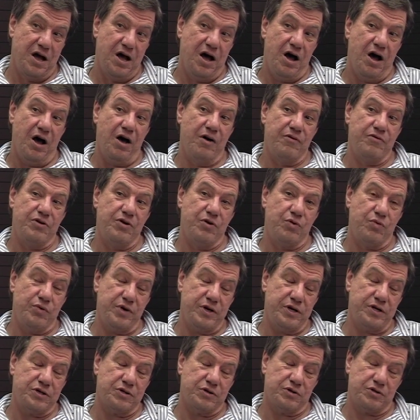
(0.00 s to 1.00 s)
Of the
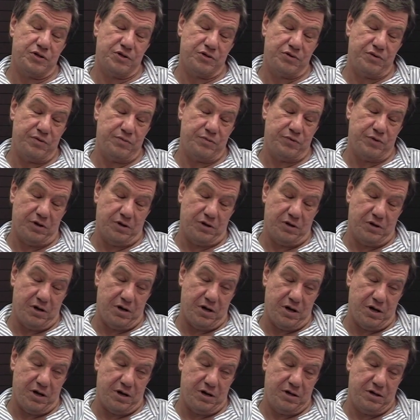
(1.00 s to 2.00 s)
original script, a
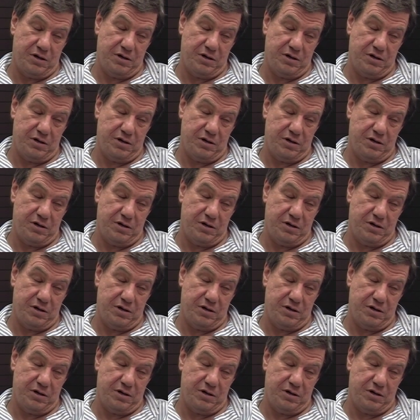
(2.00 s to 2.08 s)
lot.